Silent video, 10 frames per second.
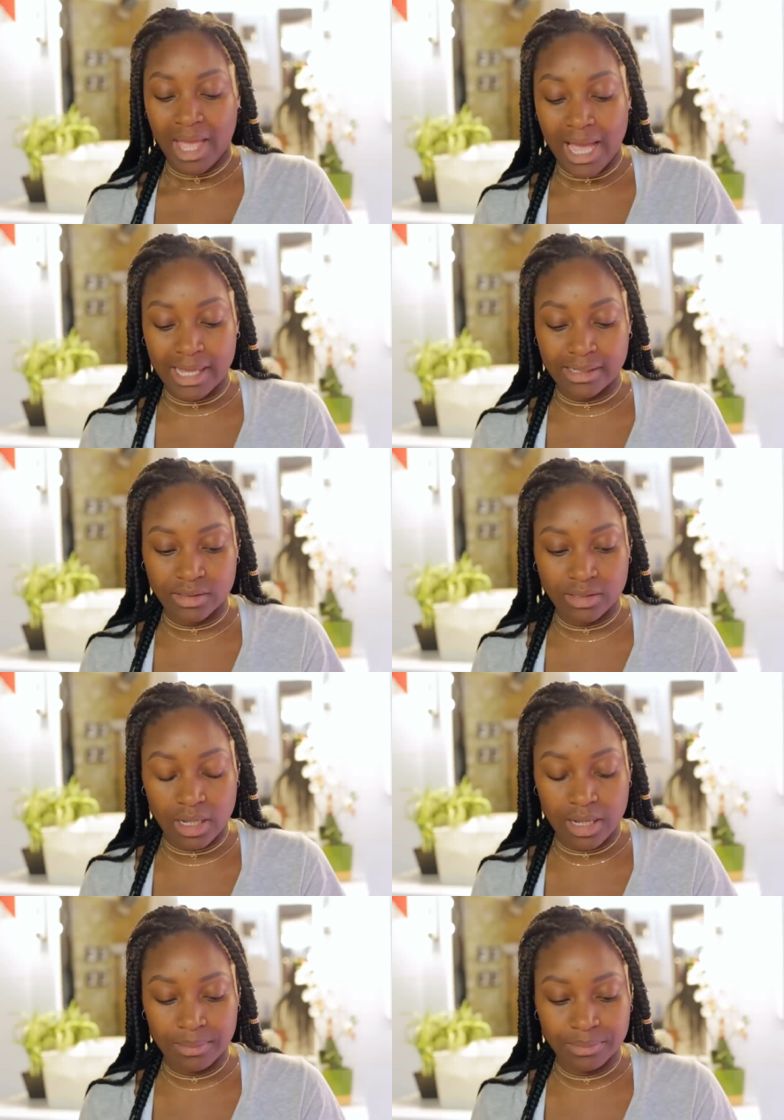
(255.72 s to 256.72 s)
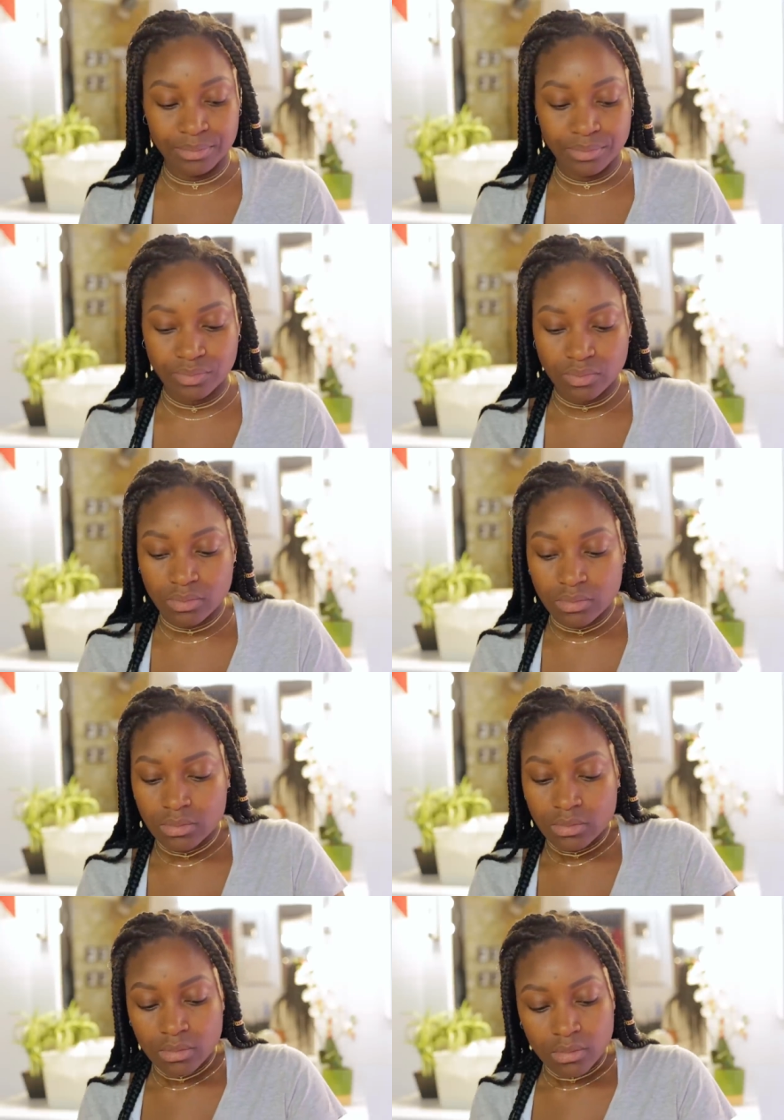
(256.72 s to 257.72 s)
and um,
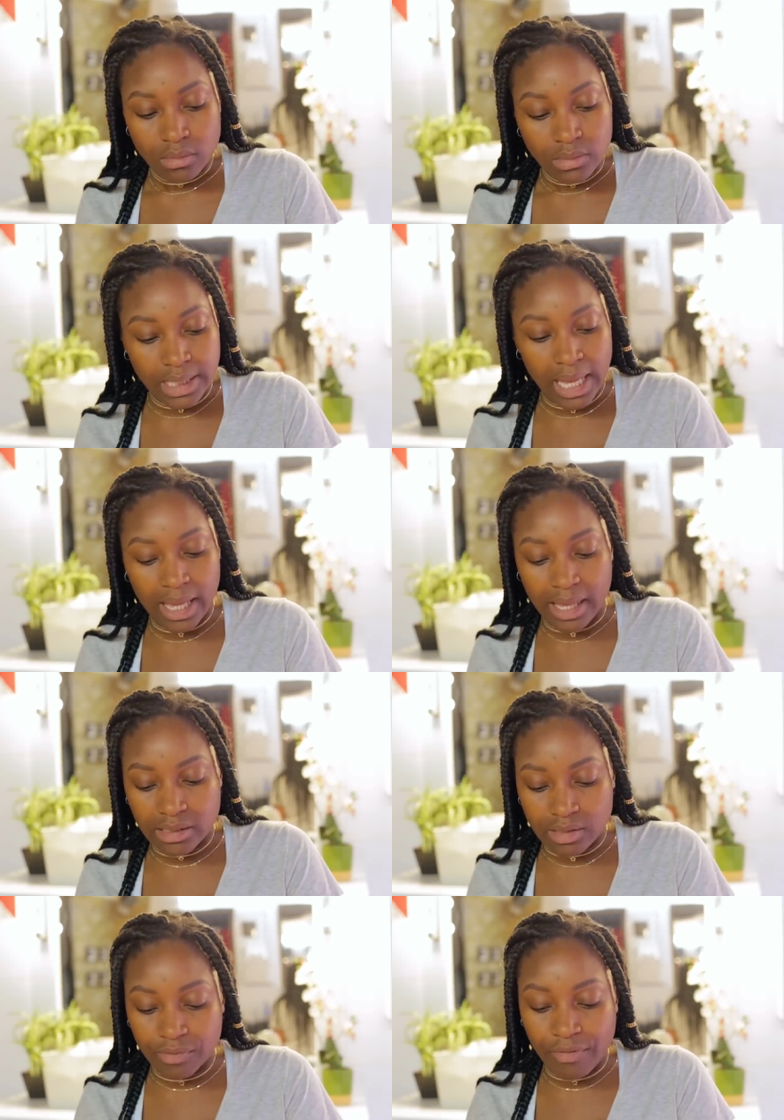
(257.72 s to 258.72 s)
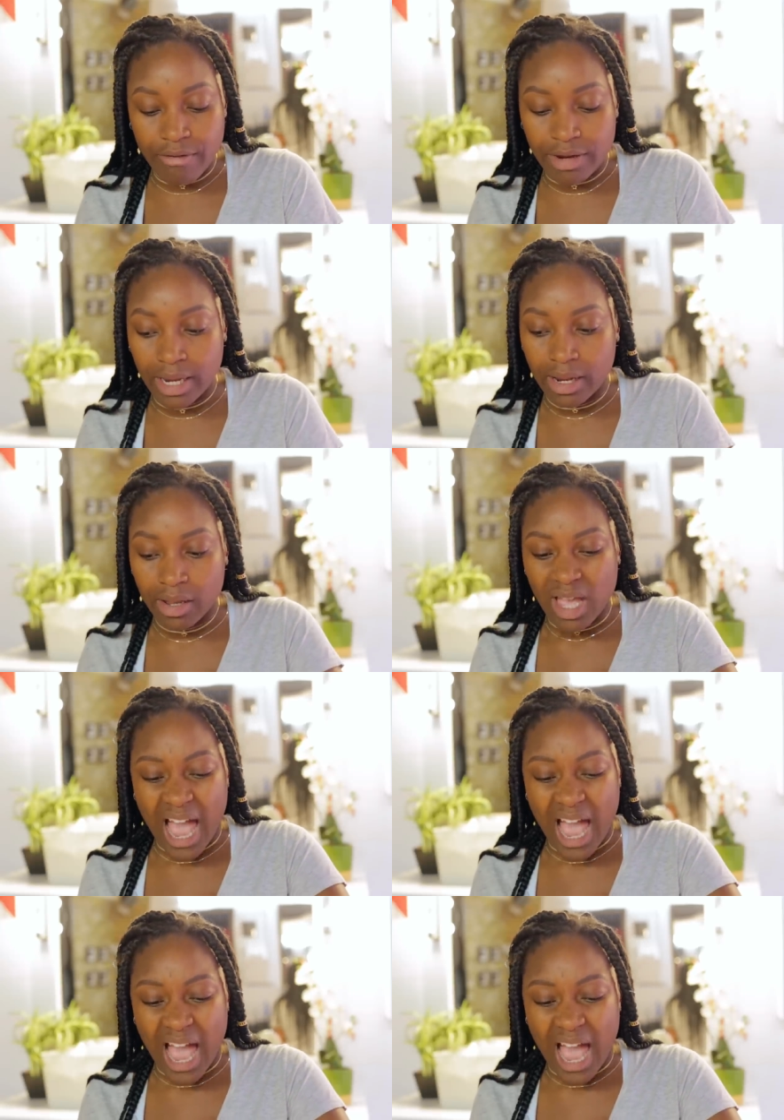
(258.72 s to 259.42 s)
yeah, it's a very,